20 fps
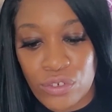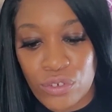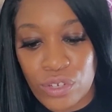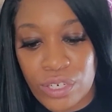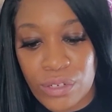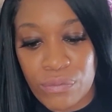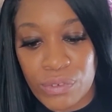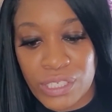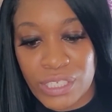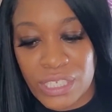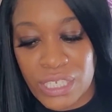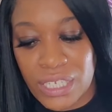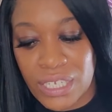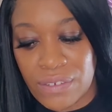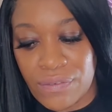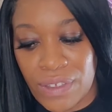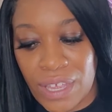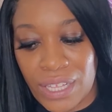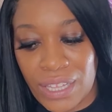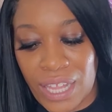You're going to
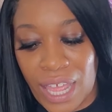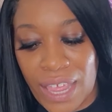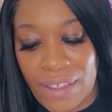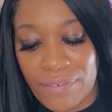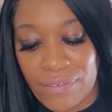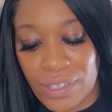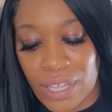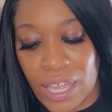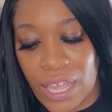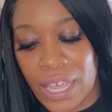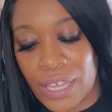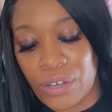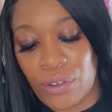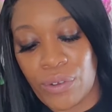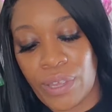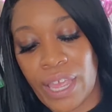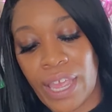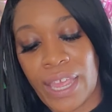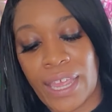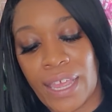receive a lifeline,
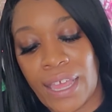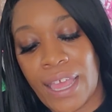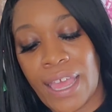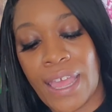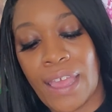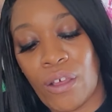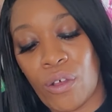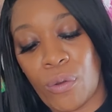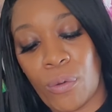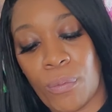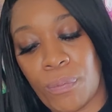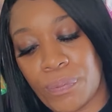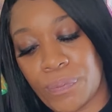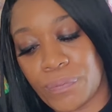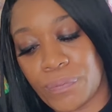okay? A help.